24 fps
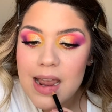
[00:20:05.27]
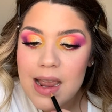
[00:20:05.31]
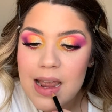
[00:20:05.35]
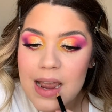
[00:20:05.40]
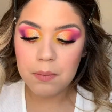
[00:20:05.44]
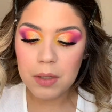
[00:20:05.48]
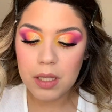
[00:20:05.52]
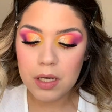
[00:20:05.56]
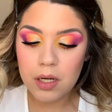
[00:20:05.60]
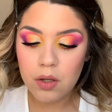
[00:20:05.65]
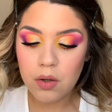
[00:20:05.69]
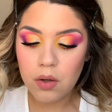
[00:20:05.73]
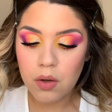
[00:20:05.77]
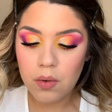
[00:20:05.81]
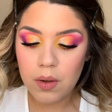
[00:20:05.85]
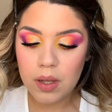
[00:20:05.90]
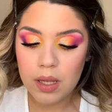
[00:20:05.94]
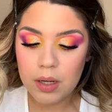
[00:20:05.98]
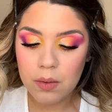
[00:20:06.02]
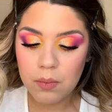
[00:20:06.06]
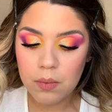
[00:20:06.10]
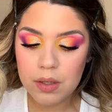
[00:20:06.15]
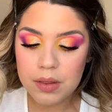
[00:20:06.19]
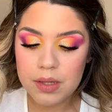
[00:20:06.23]
I'm gonna go
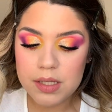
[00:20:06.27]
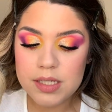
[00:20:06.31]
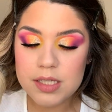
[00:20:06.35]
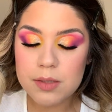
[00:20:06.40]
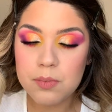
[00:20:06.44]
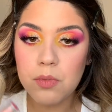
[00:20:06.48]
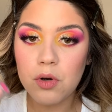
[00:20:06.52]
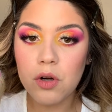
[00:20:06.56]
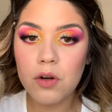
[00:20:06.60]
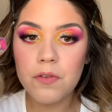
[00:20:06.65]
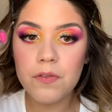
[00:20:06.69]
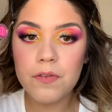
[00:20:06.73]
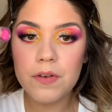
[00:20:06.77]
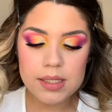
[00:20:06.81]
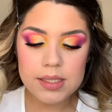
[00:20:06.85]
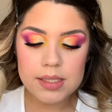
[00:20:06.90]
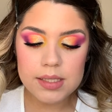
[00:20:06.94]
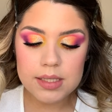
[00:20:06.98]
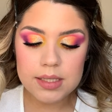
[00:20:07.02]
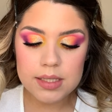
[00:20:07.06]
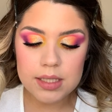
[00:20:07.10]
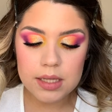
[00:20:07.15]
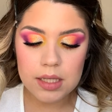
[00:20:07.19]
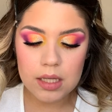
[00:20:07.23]
in with this Morphe. This
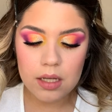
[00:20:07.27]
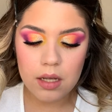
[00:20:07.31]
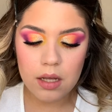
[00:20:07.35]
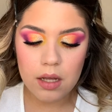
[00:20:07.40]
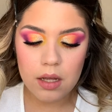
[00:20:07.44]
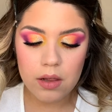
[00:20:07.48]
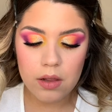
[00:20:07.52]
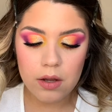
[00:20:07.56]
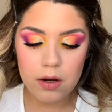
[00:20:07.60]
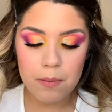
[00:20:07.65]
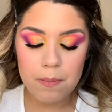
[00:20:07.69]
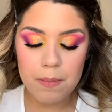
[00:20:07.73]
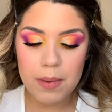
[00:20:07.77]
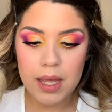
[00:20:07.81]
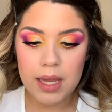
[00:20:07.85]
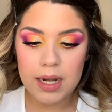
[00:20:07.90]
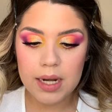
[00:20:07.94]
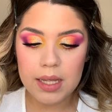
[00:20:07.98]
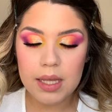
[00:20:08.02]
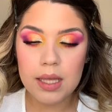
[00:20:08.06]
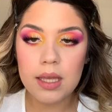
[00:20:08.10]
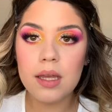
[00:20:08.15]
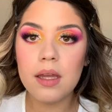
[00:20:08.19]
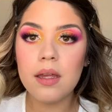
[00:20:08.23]
is in the color
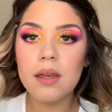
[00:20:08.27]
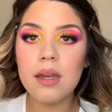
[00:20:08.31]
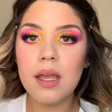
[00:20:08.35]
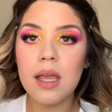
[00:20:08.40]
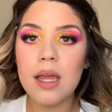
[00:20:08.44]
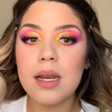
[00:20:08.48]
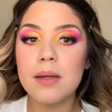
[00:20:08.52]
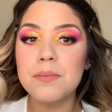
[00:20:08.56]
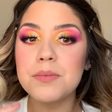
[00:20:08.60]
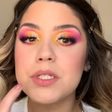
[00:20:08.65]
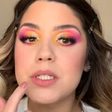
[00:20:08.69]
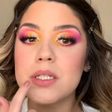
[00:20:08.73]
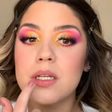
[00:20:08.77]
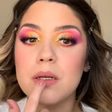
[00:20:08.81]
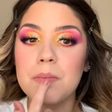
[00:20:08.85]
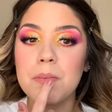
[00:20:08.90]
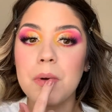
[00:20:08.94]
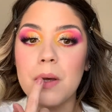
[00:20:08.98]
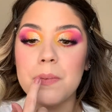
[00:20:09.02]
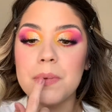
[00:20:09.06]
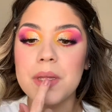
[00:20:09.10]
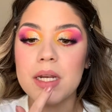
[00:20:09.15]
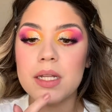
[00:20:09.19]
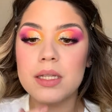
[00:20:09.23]
Mannequin, and I'm just gonna
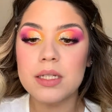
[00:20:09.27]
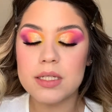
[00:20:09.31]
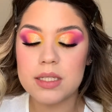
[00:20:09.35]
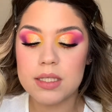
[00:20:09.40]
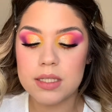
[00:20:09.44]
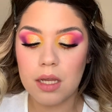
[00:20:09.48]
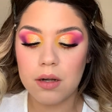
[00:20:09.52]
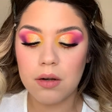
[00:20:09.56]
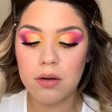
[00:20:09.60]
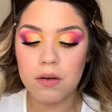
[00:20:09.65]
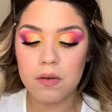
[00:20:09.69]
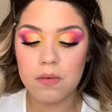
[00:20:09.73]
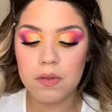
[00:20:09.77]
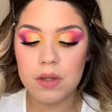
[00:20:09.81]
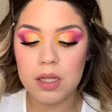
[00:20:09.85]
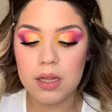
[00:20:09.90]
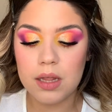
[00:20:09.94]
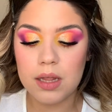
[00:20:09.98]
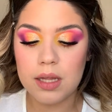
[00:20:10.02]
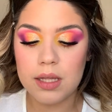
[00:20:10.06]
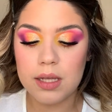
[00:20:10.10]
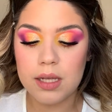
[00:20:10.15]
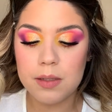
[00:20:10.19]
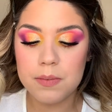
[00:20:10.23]
pop that in the center of the
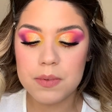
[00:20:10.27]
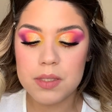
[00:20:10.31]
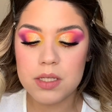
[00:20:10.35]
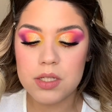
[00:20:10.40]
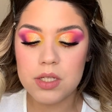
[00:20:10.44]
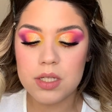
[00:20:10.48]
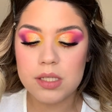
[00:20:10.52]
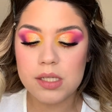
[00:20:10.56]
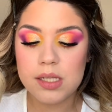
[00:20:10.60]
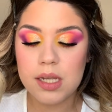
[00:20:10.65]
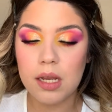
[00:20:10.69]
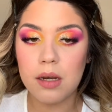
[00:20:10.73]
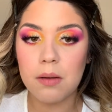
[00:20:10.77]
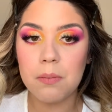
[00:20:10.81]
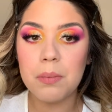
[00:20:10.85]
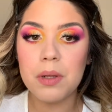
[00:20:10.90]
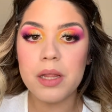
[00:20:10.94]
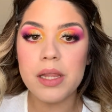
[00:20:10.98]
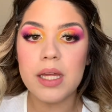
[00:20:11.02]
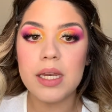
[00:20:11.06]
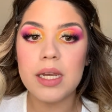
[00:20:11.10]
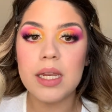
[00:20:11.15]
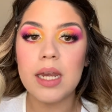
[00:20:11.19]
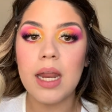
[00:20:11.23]
lips and just kind of
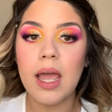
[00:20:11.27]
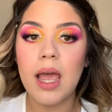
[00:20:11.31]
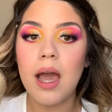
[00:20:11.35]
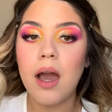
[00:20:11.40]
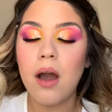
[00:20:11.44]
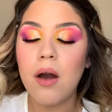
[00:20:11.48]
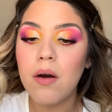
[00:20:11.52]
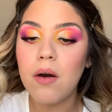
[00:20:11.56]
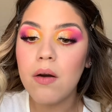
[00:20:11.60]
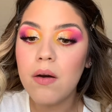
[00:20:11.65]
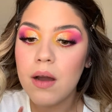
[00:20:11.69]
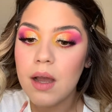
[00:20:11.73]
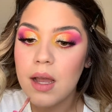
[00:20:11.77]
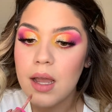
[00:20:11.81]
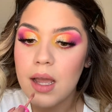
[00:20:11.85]
blend it out.